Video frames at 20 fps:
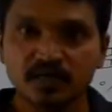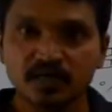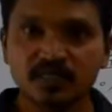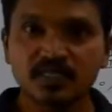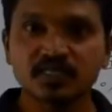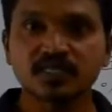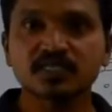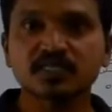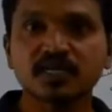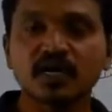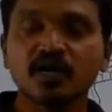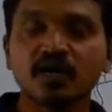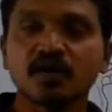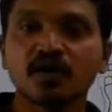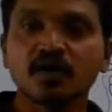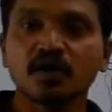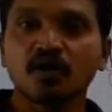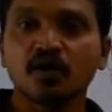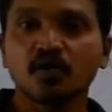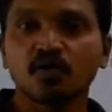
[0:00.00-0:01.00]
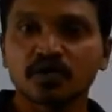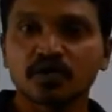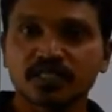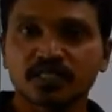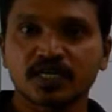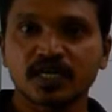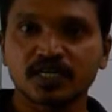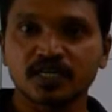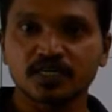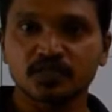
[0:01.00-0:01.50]
This is the
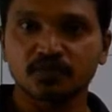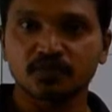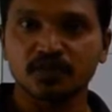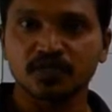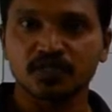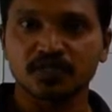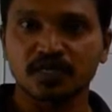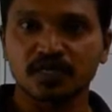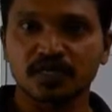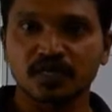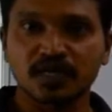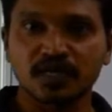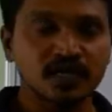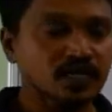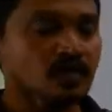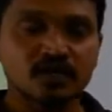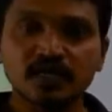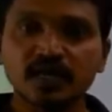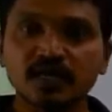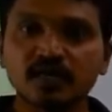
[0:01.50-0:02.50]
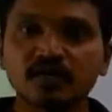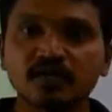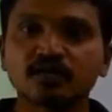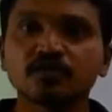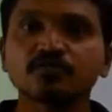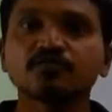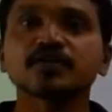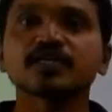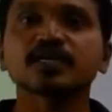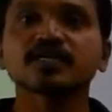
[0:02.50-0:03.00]
vertical disposition. Then
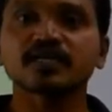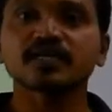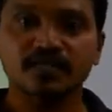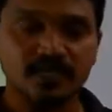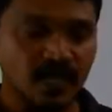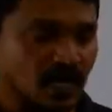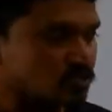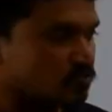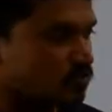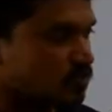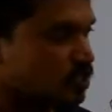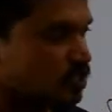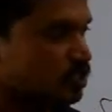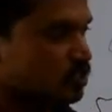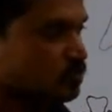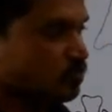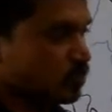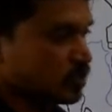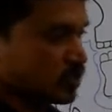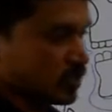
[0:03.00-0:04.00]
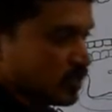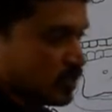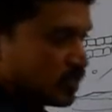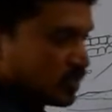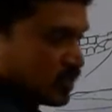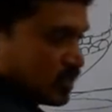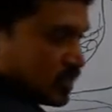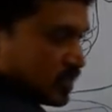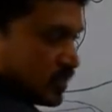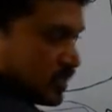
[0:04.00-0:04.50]
if you take the transverse disposition,
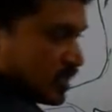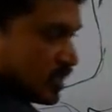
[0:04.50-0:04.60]
see